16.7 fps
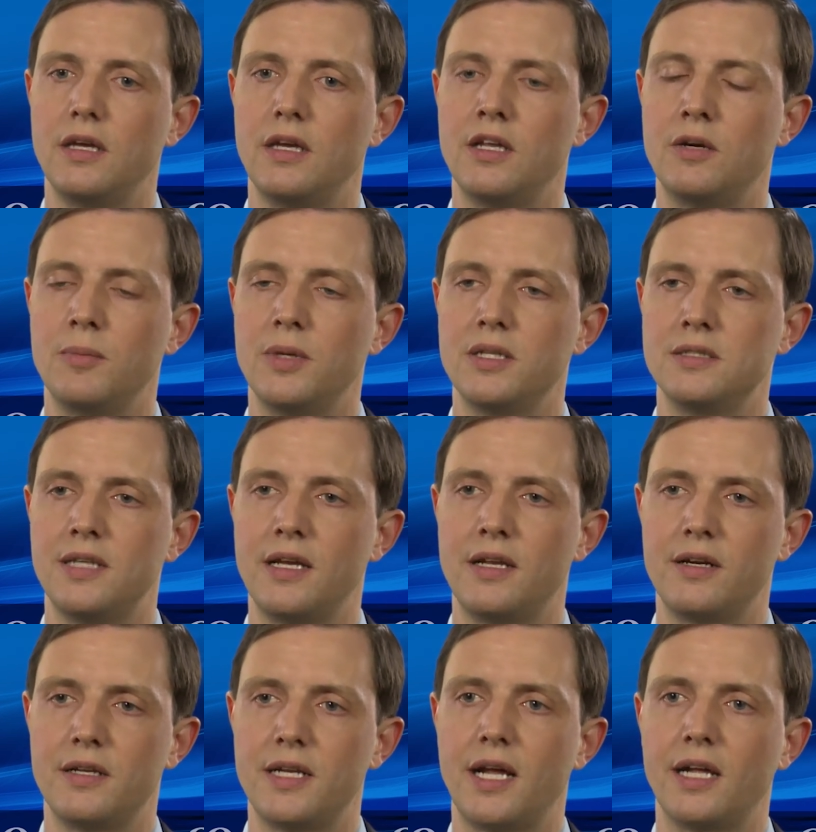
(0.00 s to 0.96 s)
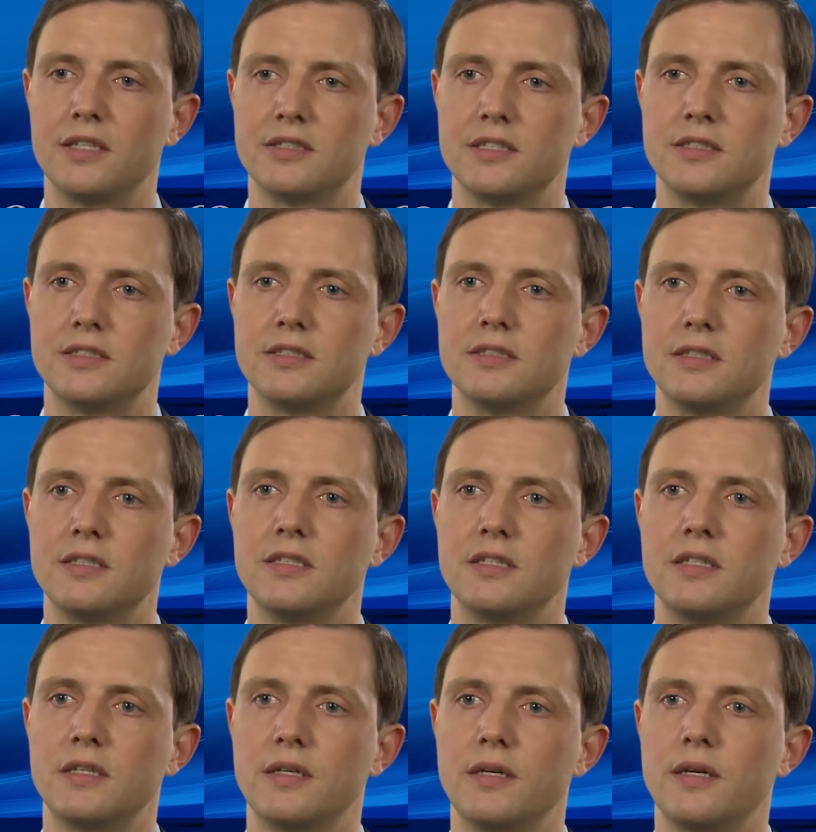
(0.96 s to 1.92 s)
intermittent data analysis.
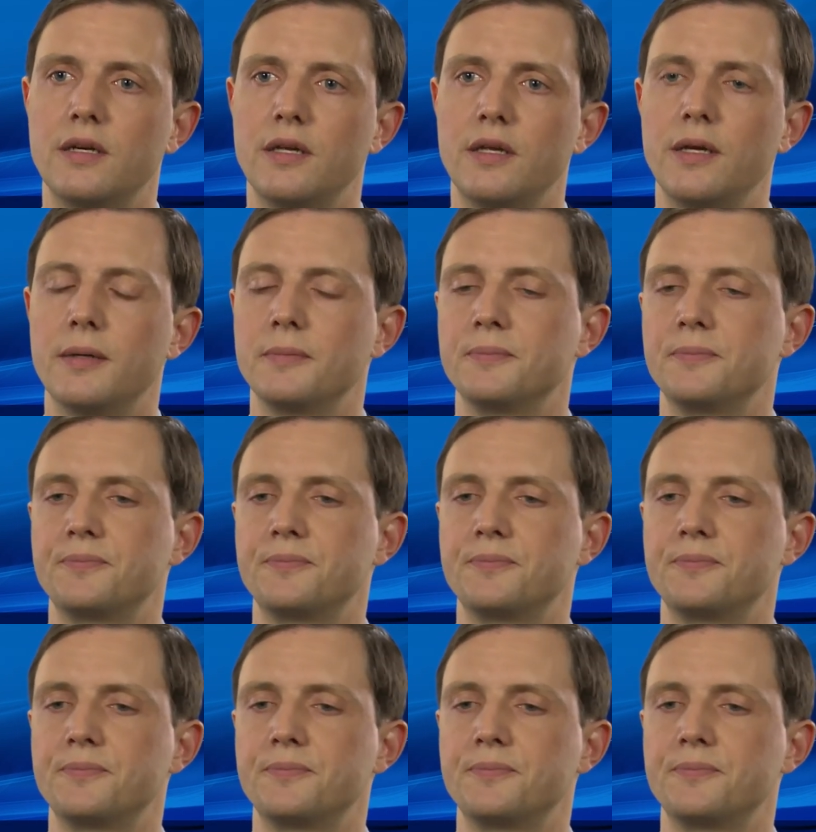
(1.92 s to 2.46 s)
Yeah.